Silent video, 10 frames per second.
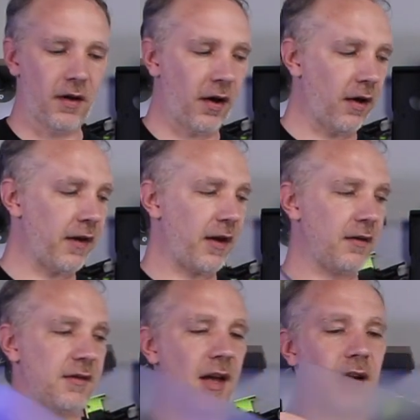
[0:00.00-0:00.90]
all that
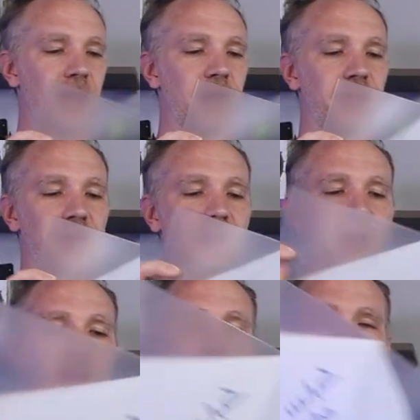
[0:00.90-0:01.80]
static
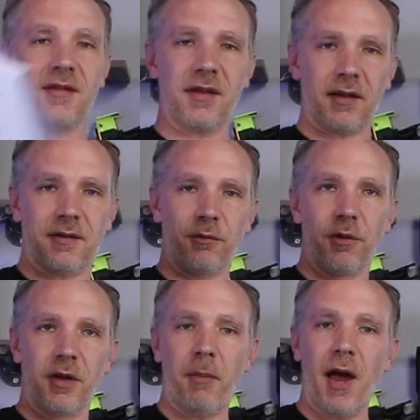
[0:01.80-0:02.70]
electricity, and it sticks
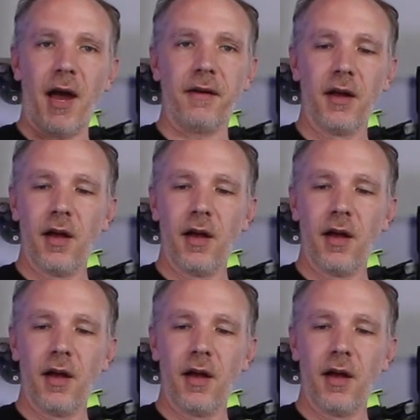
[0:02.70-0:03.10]
really bad.